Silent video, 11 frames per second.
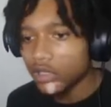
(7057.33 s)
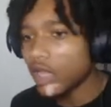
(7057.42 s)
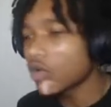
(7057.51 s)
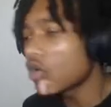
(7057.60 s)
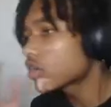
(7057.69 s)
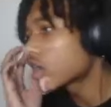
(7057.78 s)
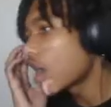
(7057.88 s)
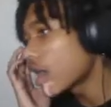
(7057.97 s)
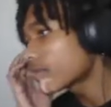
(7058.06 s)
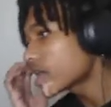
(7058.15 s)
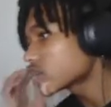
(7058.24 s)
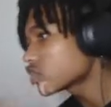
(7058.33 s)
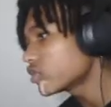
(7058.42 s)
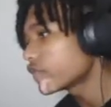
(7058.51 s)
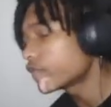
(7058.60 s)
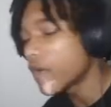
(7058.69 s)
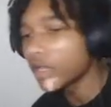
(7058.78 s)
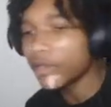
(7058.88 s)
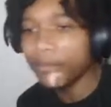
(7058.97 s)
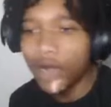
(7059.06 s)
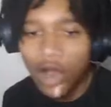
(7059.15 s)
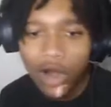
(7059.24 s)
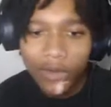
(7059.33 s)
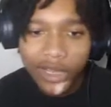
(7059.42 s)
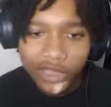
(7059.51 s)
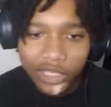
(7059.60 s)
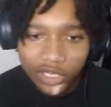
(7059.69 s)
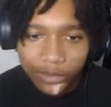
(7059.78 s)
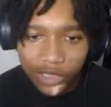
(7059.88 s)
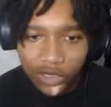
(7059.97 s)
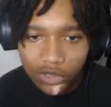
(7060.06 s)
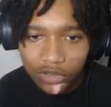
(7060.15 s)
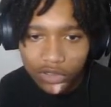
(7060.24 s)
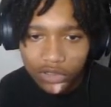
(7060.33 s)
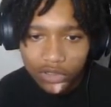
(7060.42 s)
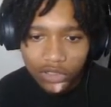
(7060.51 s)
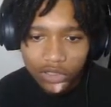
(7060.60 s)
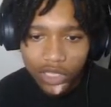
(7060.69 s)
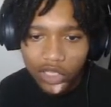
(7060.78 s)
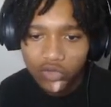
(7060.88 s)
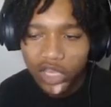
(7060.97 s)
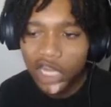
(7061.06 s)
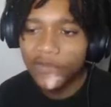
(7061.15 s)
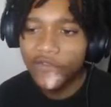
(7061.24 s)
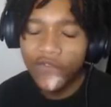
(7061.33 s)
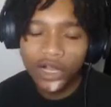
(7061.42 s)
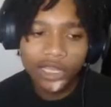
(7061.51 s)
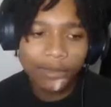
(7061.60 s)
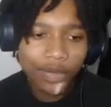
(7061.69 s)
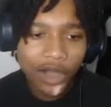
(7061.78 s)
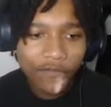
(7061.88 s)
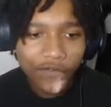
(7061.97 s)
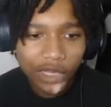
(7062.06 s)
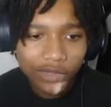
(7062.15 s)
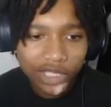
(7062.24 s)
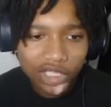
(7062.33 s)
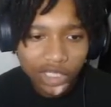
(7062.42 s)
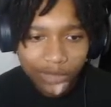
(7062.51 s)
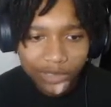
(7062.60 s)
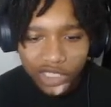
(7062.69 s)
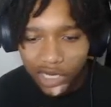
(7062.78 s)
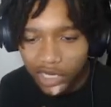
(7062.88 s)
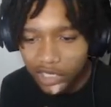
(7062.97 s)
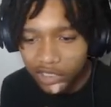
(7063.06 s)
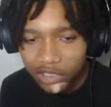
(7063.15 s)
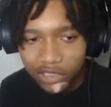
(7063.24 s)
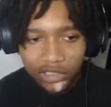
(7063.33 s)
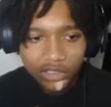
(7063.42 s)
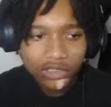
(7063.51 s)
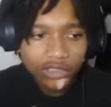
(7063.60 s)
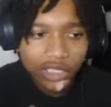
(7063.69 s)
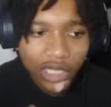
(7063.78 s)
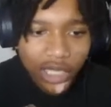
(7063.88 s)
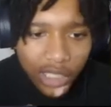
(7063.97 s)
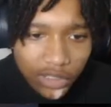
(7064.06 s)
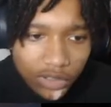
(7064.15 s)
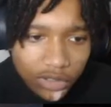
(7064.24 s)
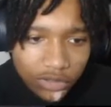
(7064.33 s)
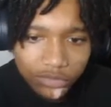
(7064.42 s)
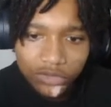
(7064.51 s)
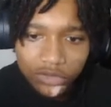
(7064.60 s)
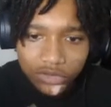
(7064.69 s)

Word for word: Like, oh God, I'm not shooting the fucking ball right there, bro. Like, you can't even fucking pump fake with this jump shot. Damn.